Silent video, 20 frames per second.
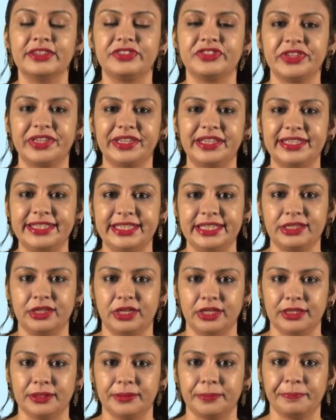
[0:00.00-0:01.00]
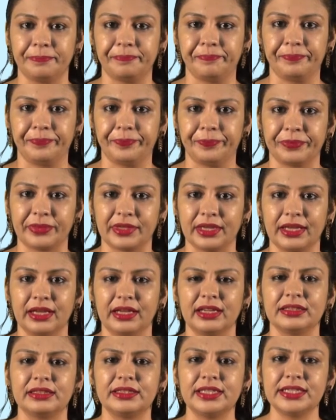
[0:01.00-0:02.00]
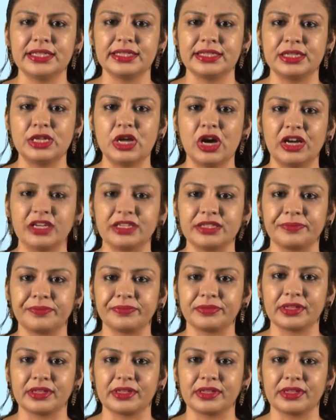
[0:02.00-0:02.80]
Trinity knot. This knot